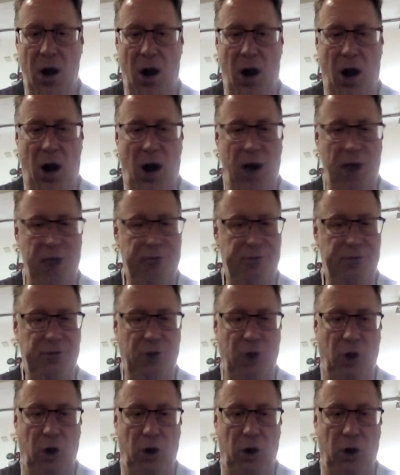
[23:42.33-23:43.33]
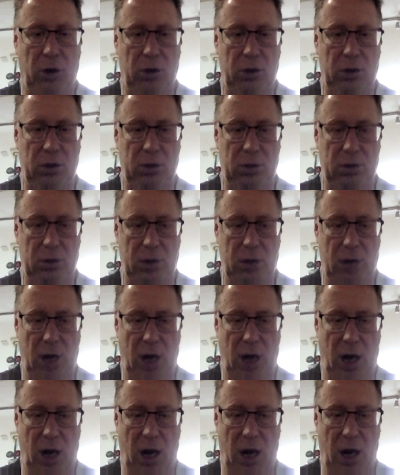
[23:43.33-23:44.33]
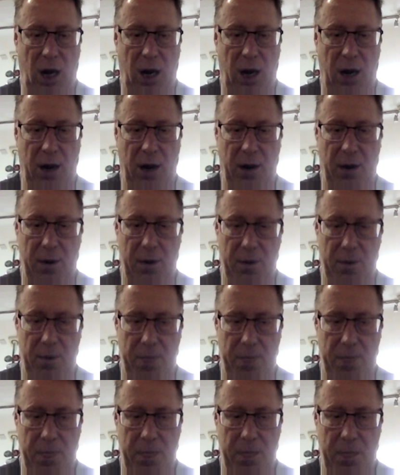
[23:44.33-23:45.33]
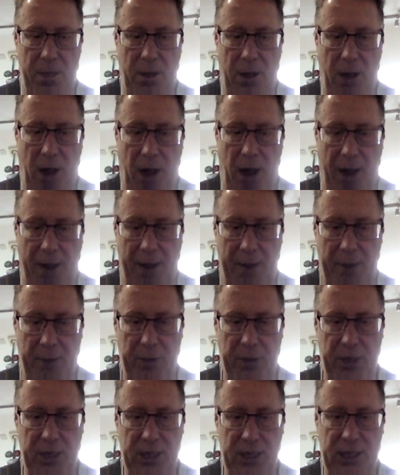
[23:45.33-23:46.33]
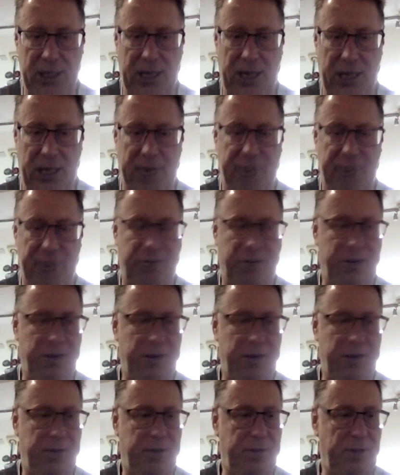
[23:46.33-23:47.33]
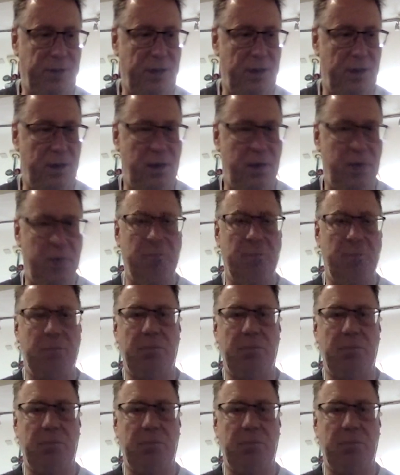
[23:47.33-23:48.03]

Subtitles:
I've got, and then we need to get in front of the